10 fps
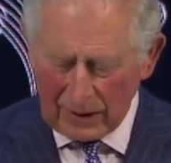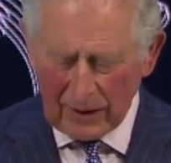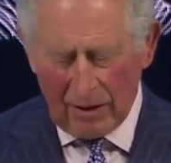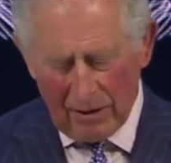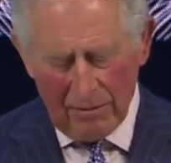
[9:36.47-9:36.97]

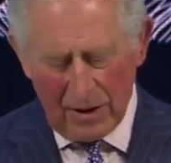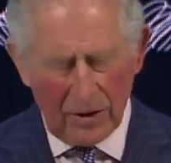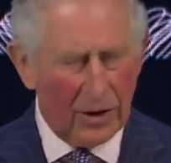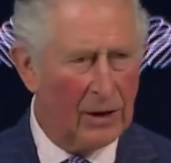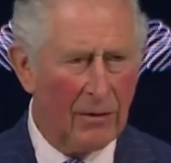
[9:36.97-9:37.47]
that are
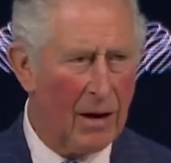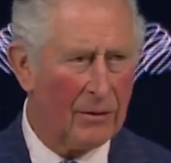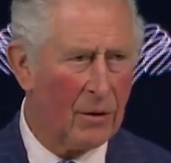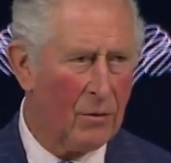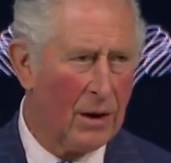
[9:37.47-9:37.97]
emerging
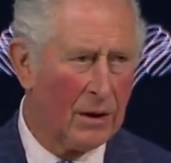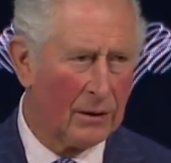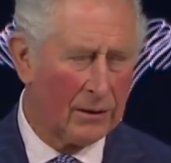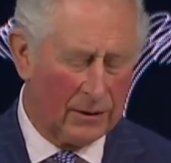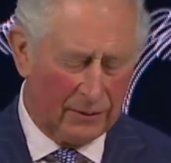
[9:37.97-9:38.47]
around the
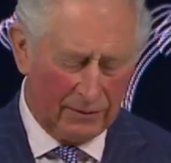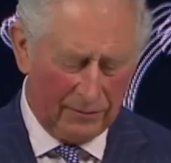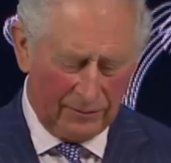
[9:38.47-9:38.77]
world.